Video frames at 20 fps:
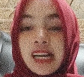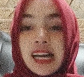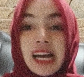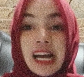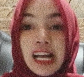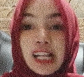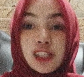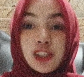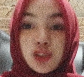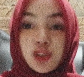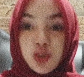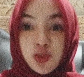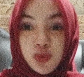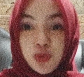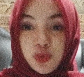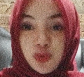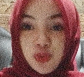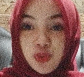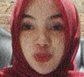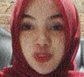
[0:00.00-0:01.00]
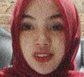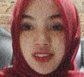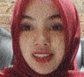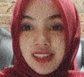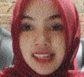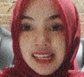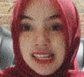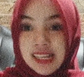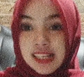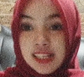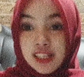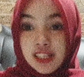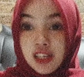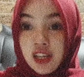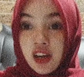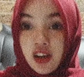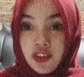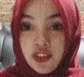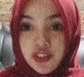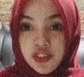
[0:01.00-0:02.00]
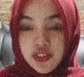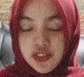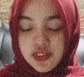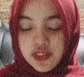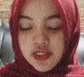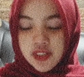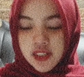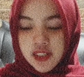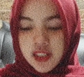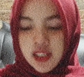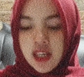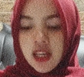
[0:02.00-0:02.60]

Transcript: hantu is ghost.